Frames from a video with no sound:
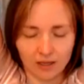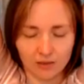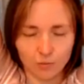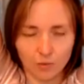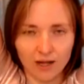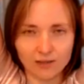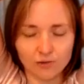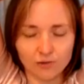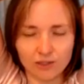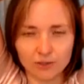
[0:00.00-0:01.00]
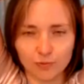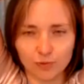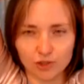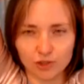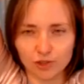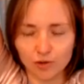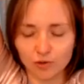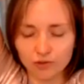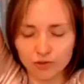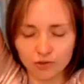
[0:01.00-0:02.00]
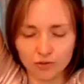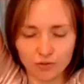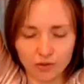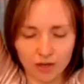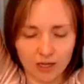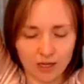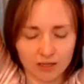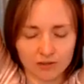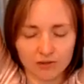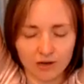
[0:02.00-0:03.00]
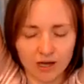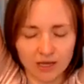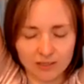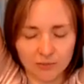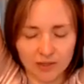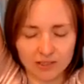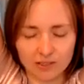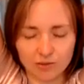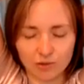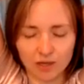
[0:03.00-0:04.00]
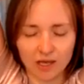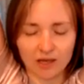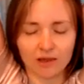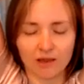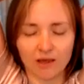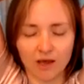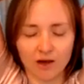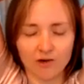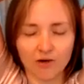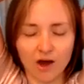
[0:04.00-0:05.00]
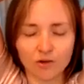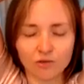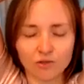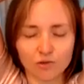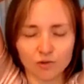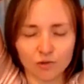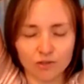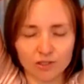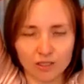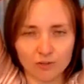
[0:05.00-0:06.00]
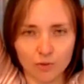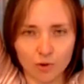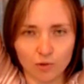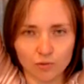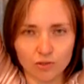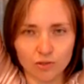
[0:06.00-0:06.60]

And while doing this posture, also trying as best as you can ground through your sit bones.